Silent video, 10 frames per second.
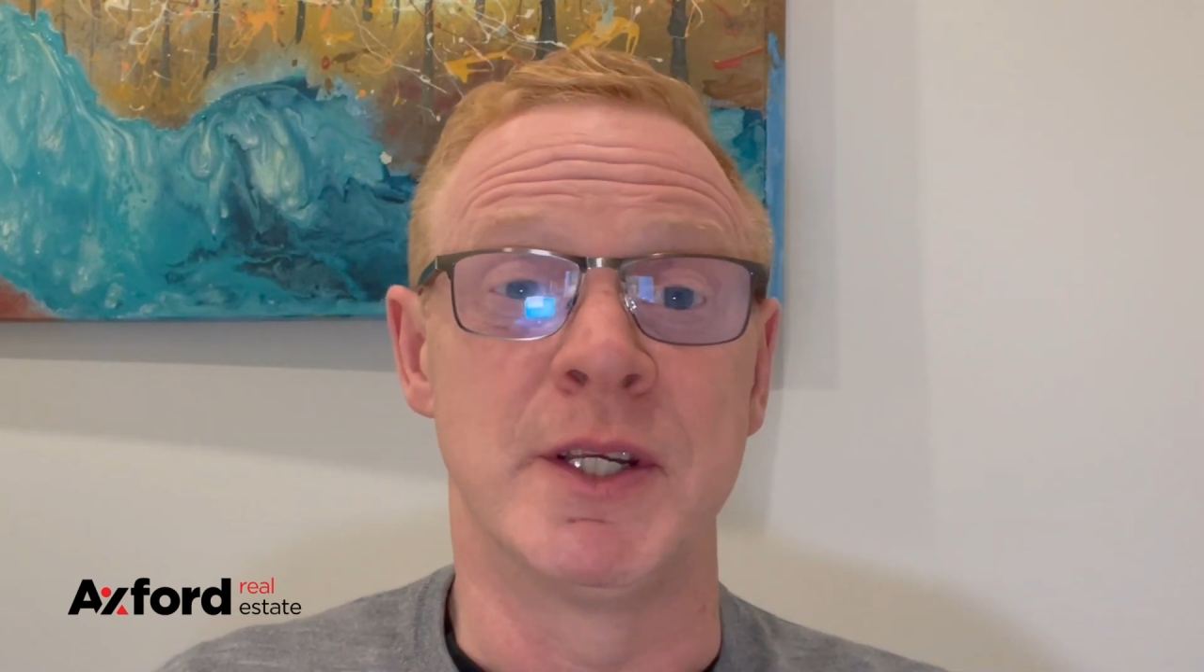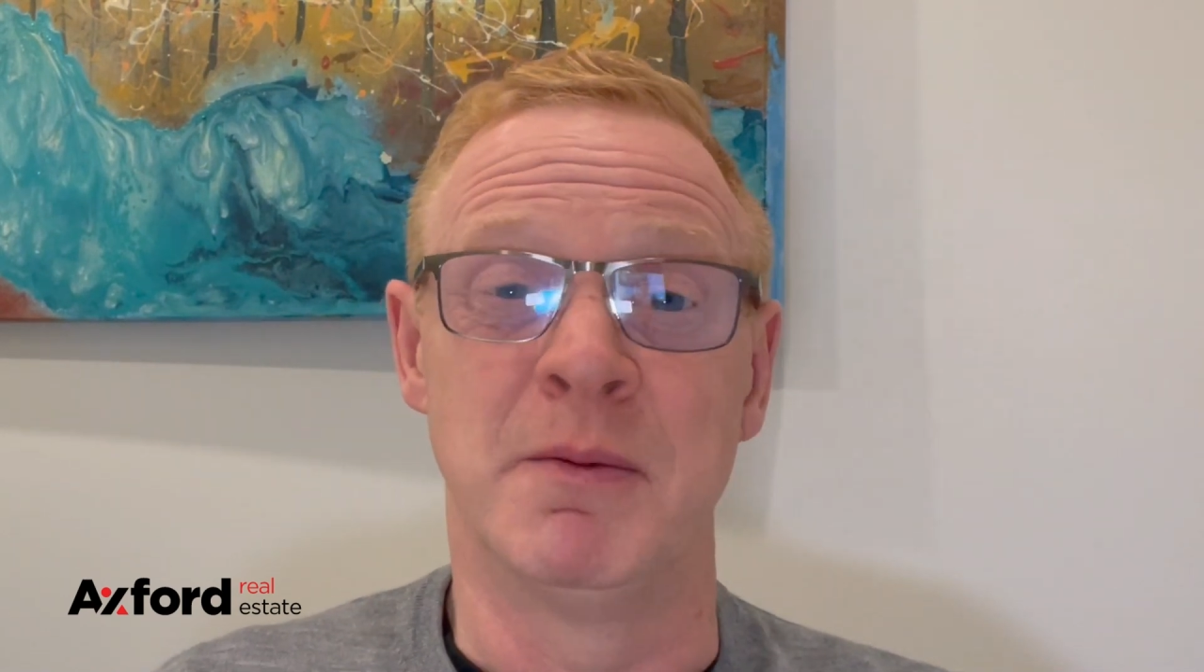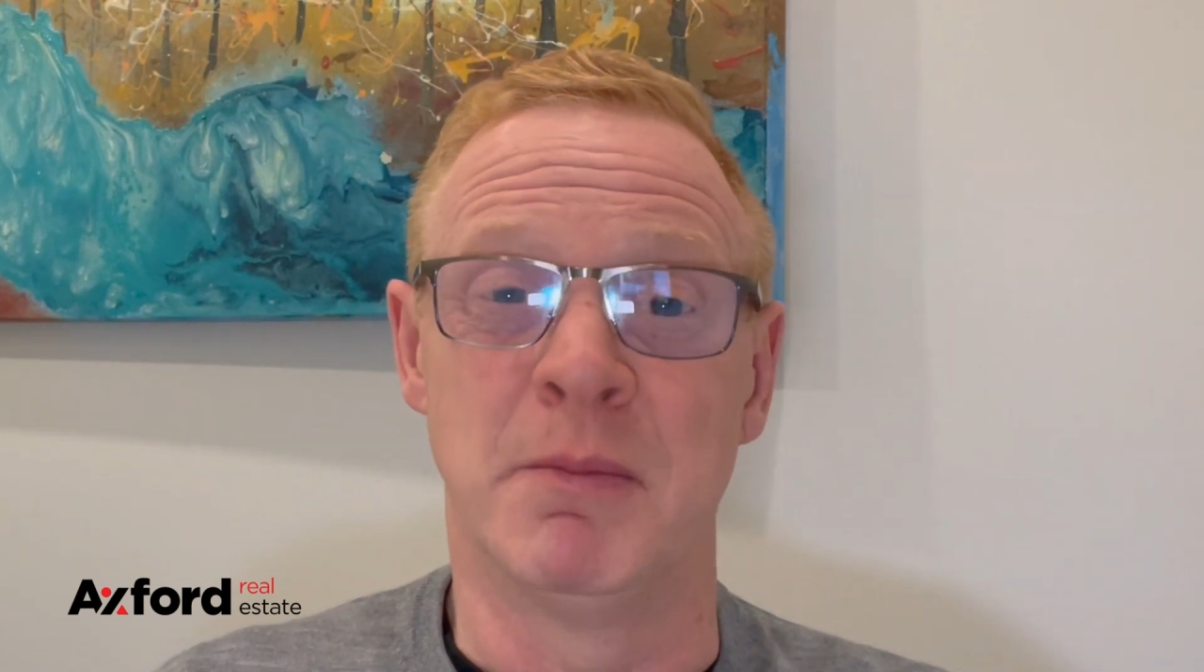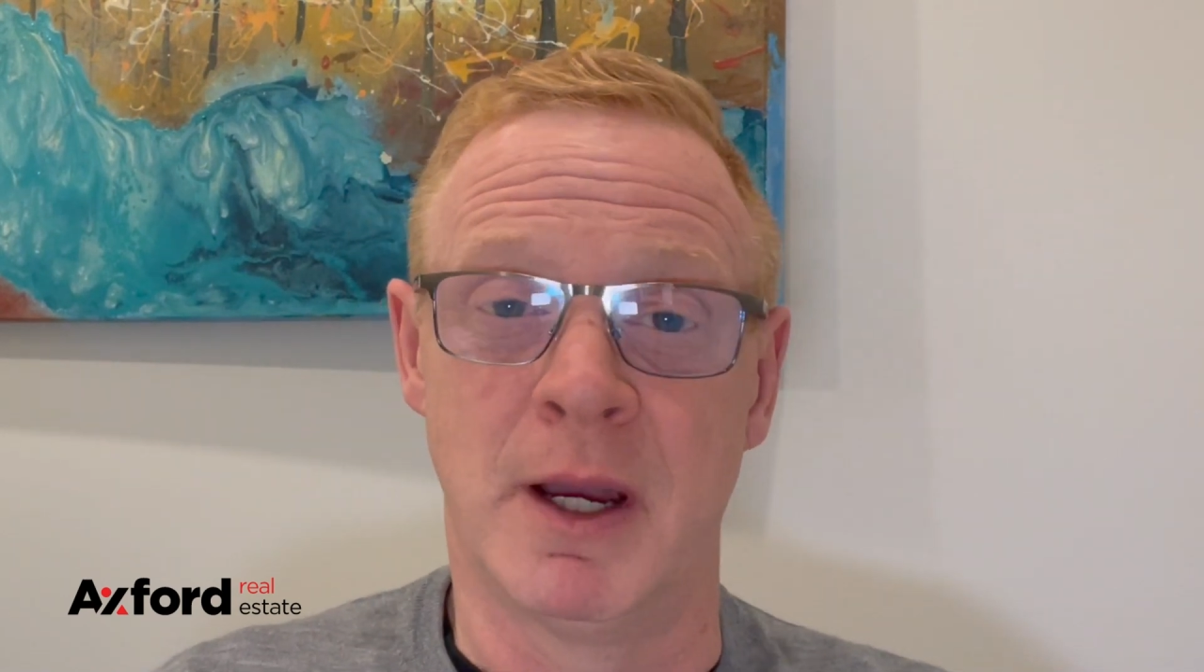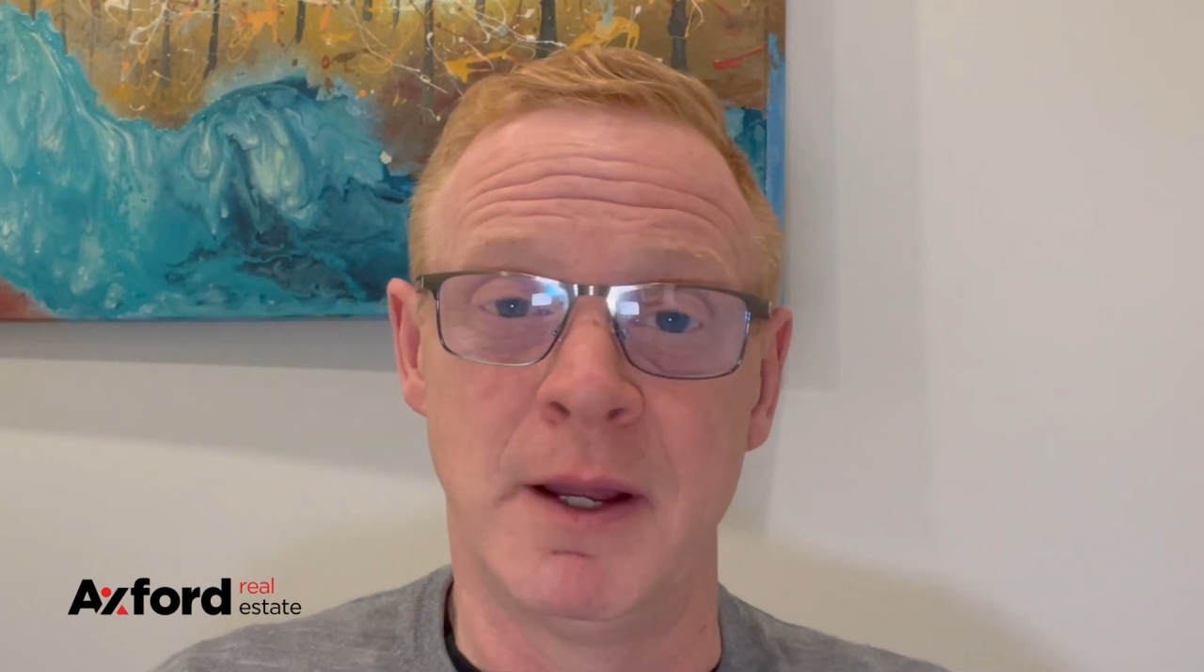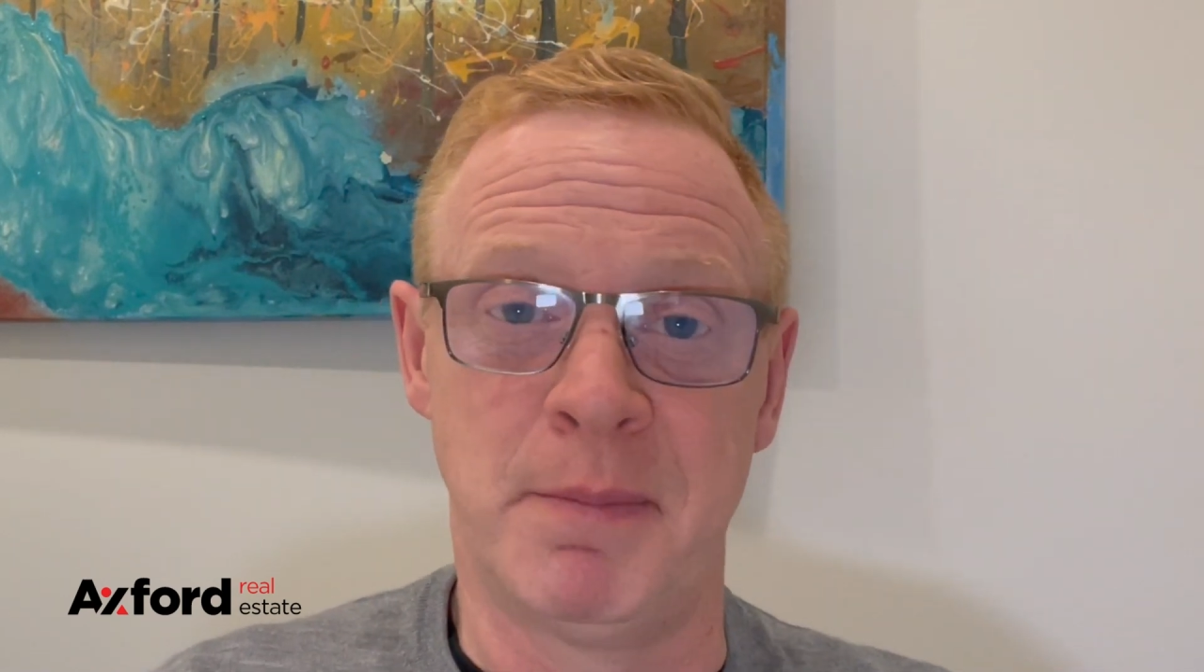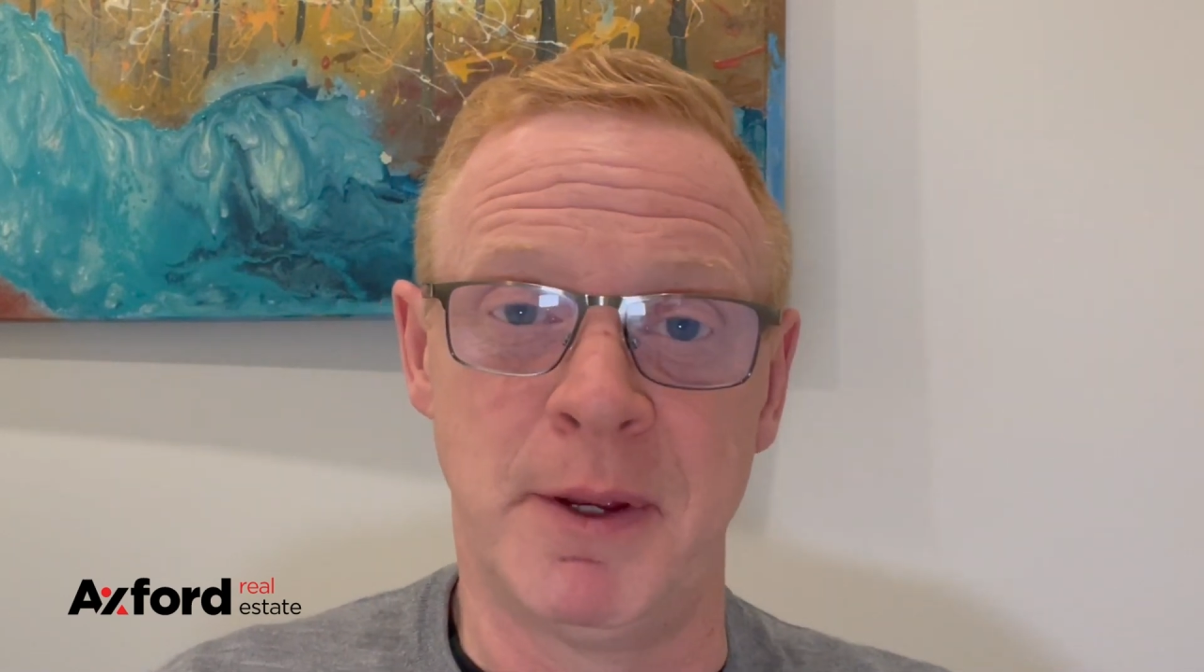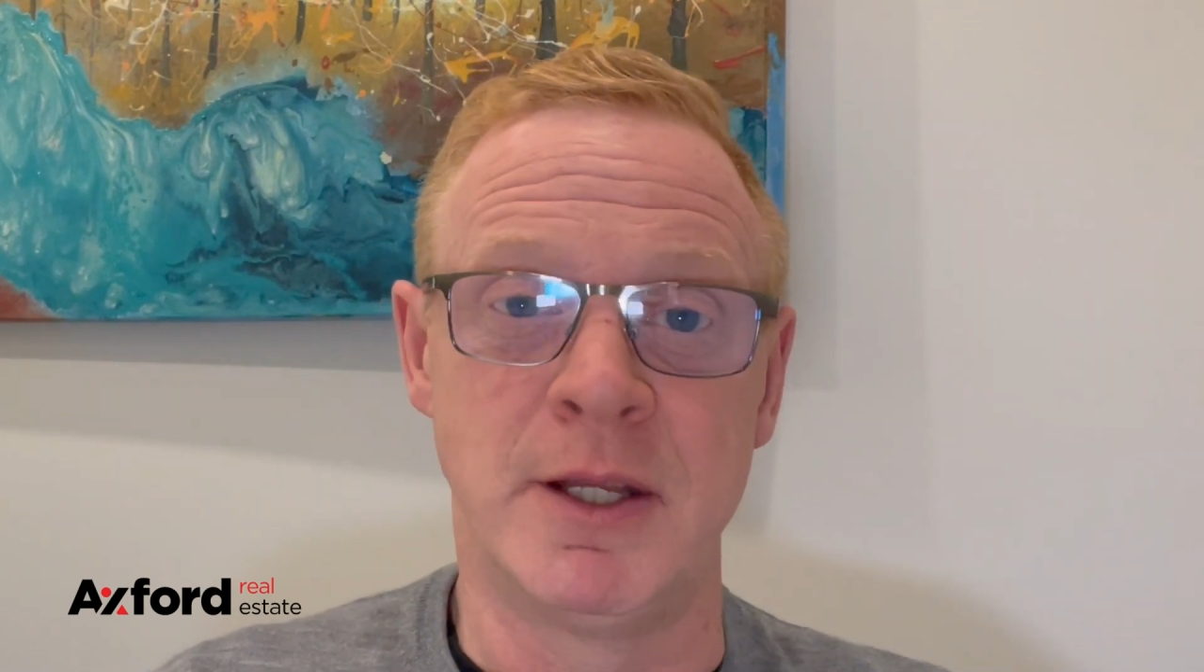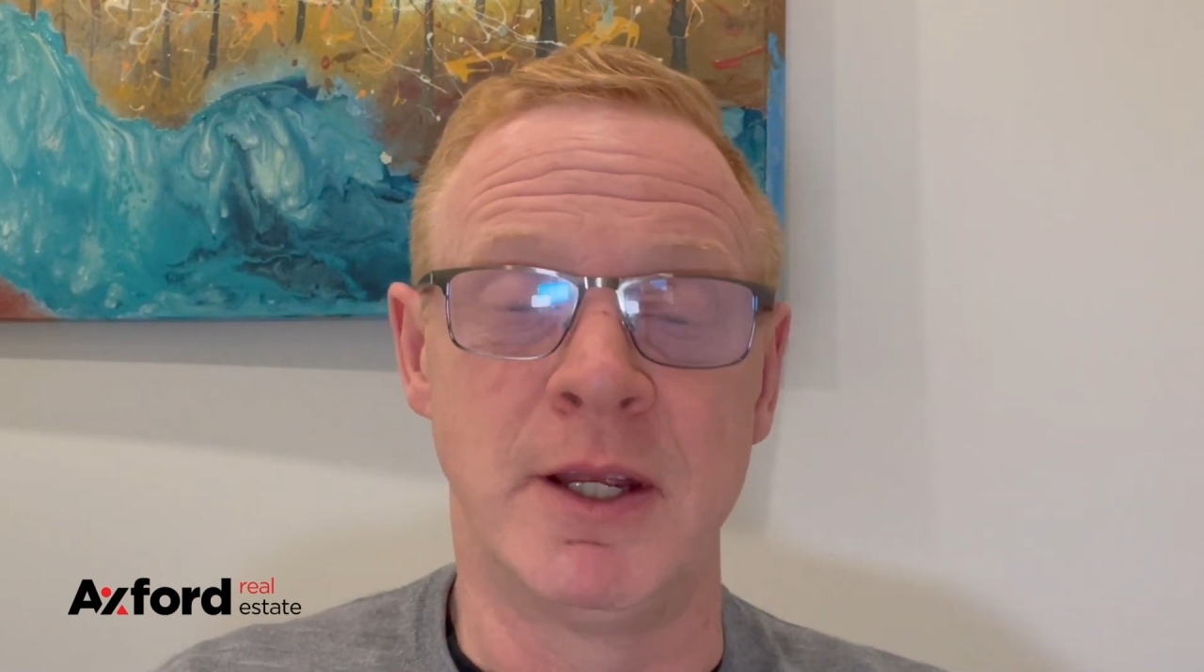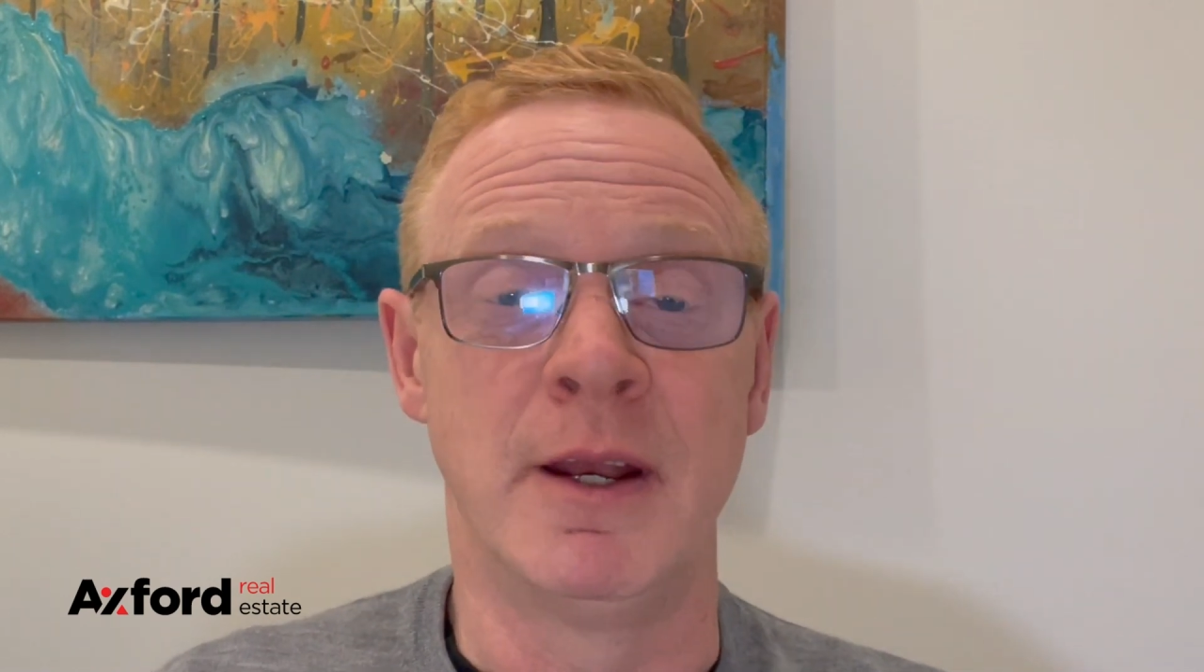in my
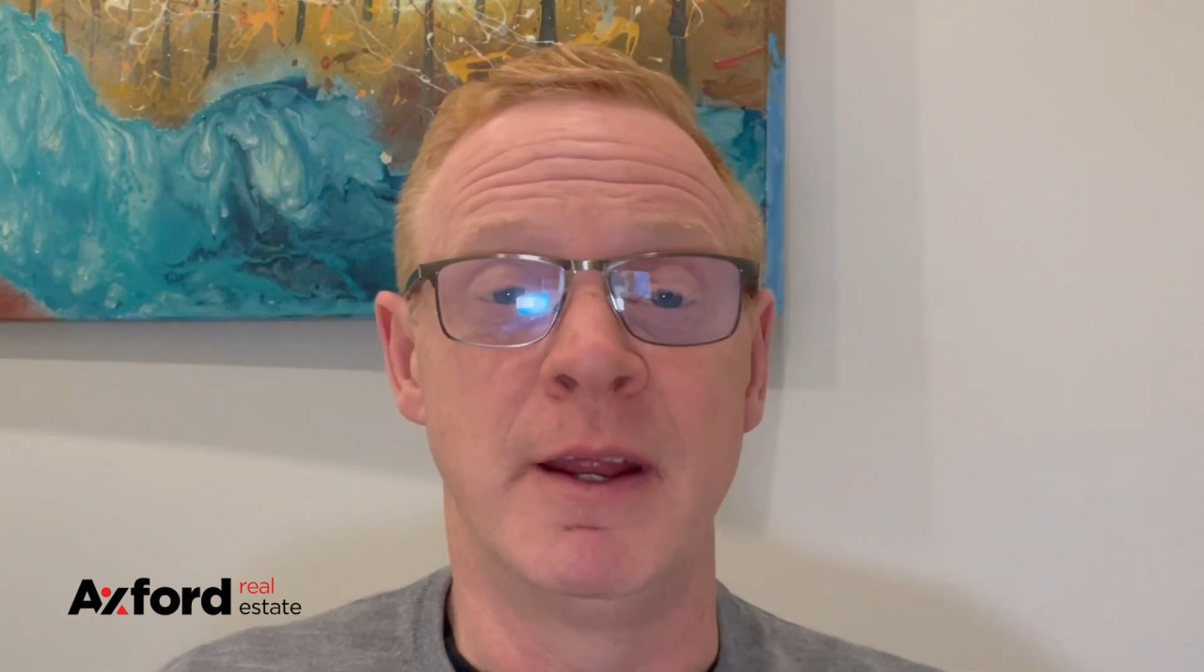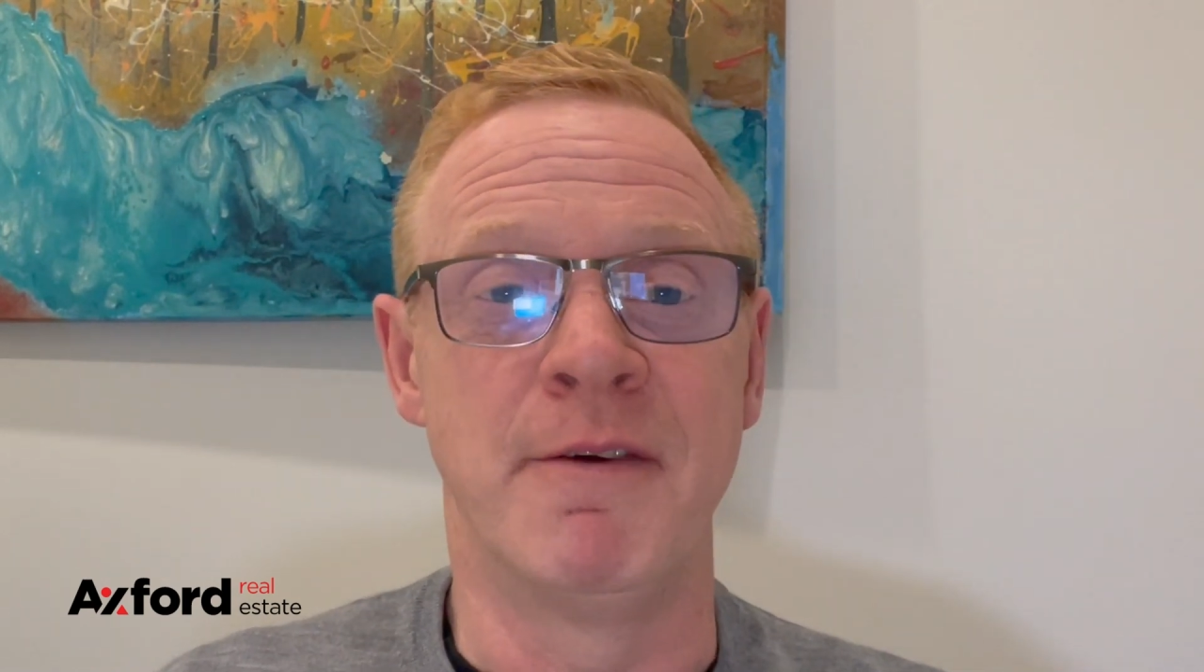opinion.